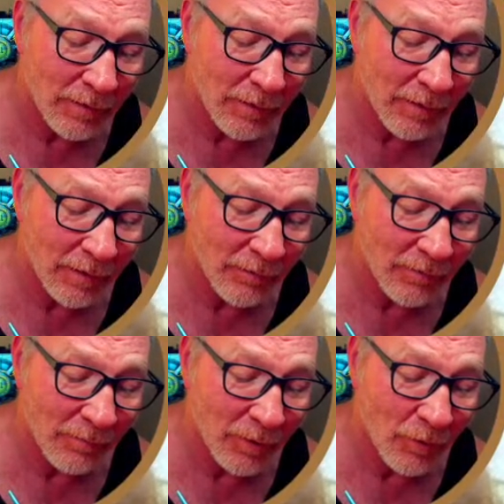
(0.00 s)
and some
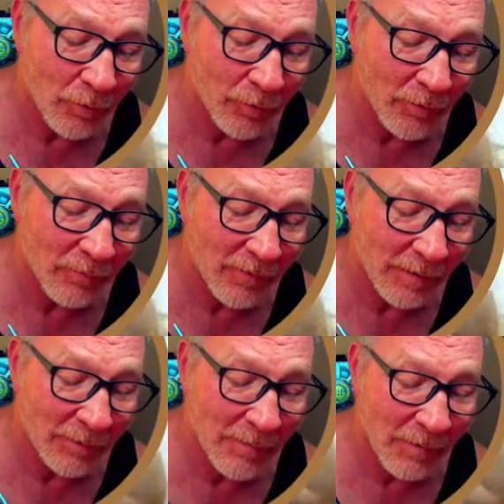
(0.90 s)
of the older family
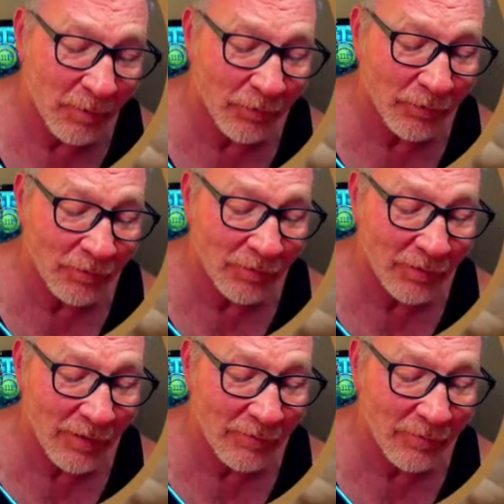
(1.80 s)
members and stuff.